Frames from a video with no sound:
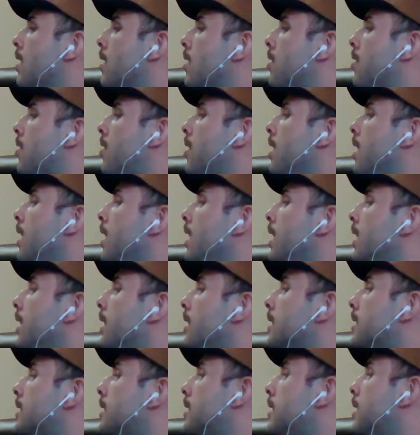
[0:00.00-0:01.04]

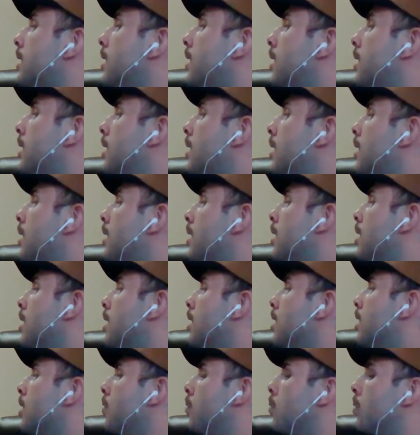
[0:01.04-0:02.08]
things
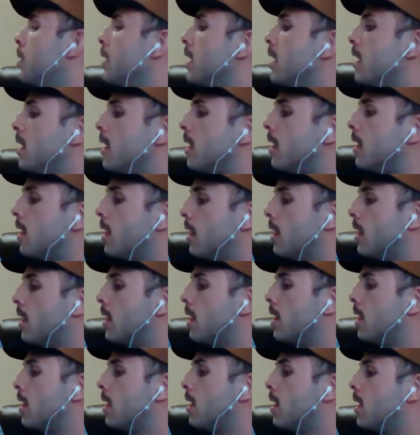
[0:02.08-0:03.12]
we
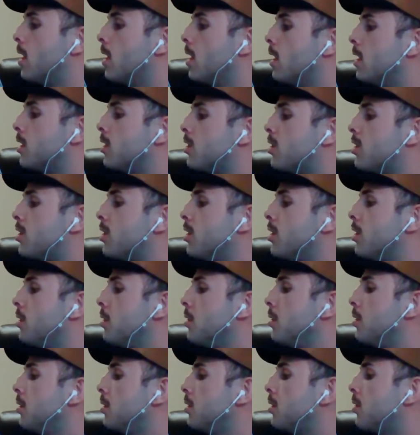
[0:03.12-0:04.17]

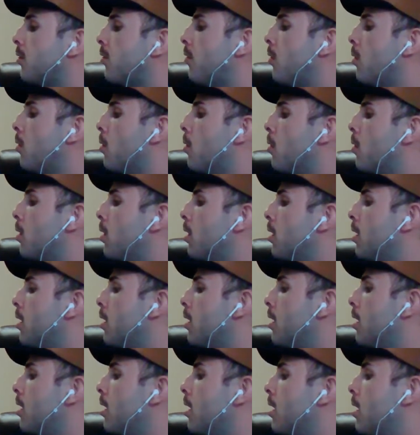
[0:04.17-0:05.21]
choose
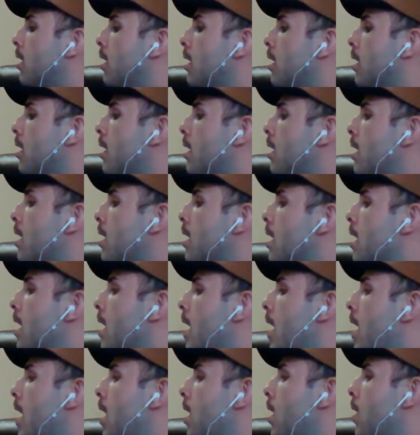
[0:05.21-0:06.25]
for
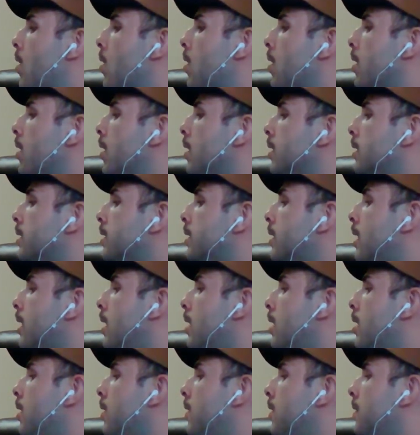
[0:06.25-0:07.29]

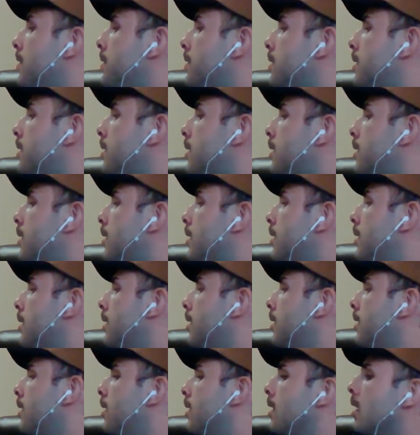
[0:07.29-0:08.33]
ourselves.
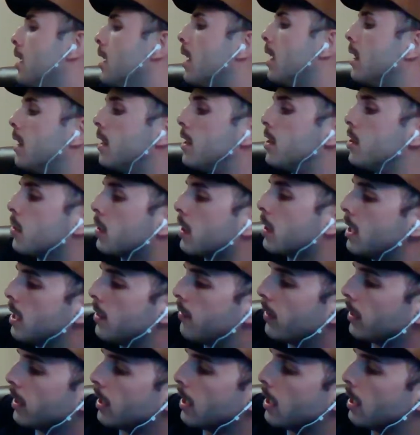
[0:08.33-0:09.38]
And then you can
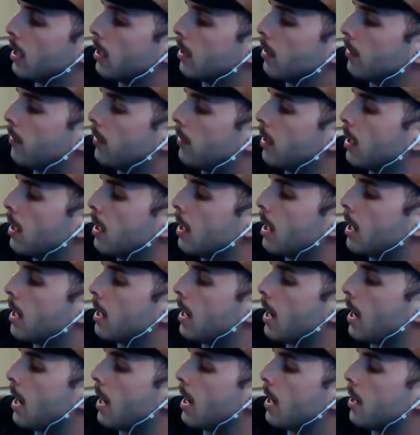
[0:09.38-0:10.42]
even give an
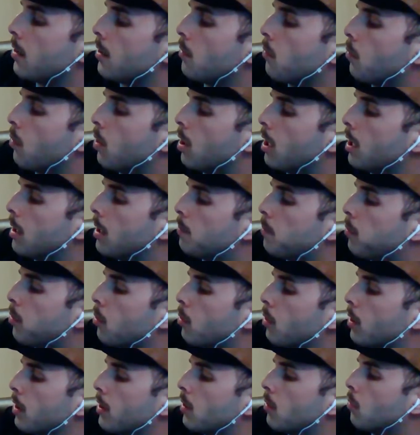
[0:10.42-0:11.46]

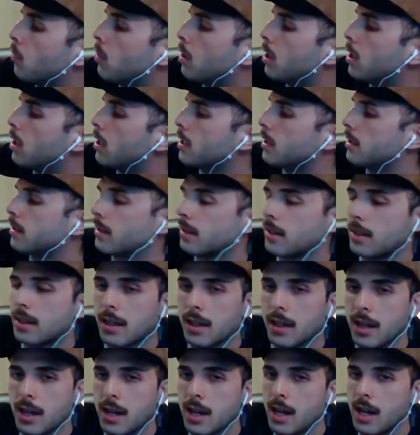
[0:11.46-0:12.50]
A1.1.
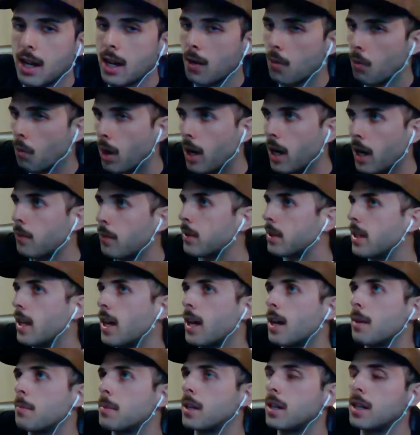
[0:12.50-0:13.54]
And why would
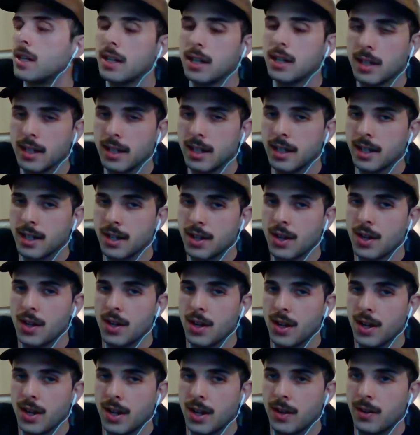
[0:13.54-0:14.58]
that be?
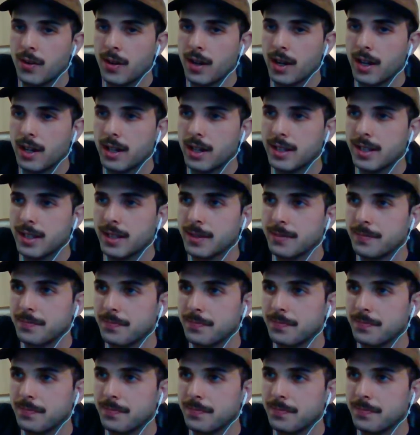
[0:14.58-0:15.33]
Right?